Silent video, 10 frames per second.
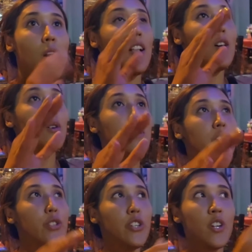hello.
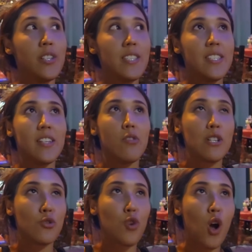Do you know this is a
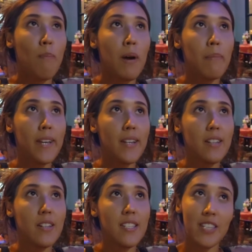restaurant public?
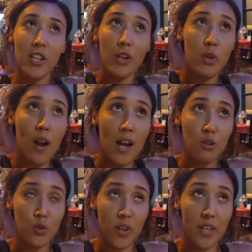Is that not your
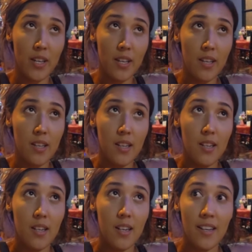house, right?
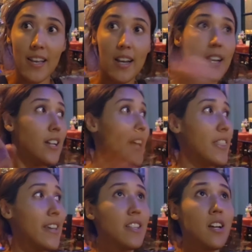Yeah. Yeah, but, I
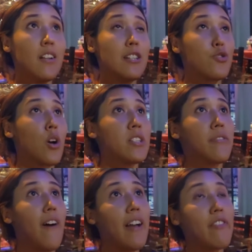think the restaurant is
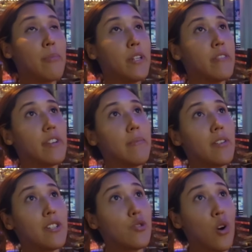fine for me to film the
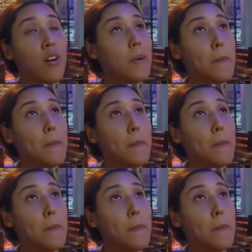restaurant.